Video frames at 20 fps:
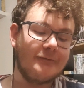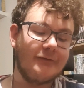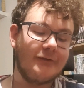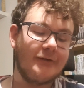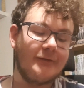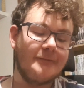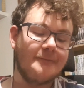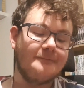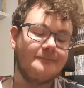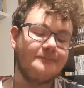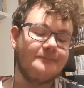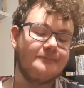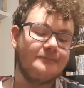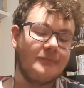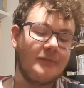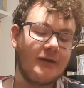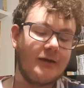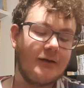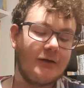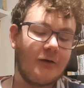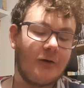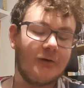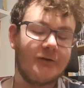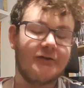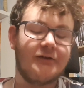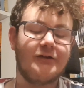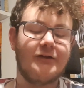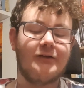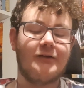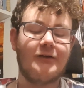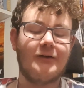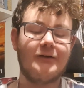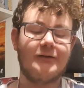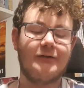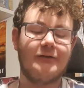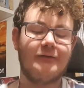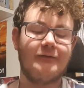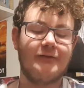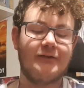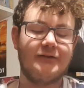Hodoka kind
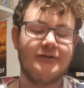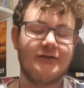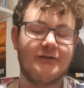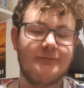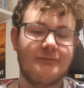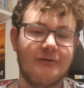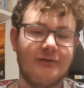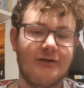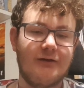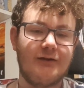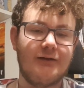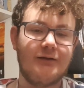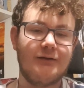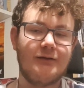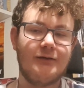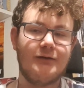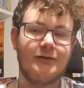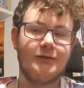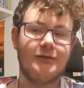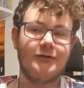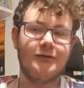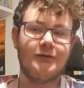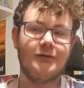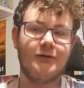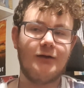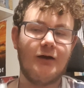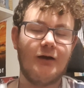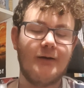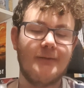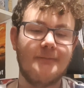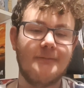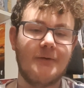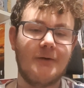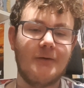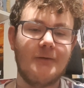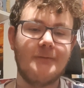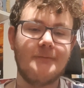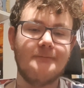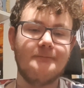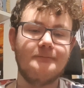of thinks she's pretty
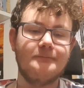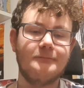hot.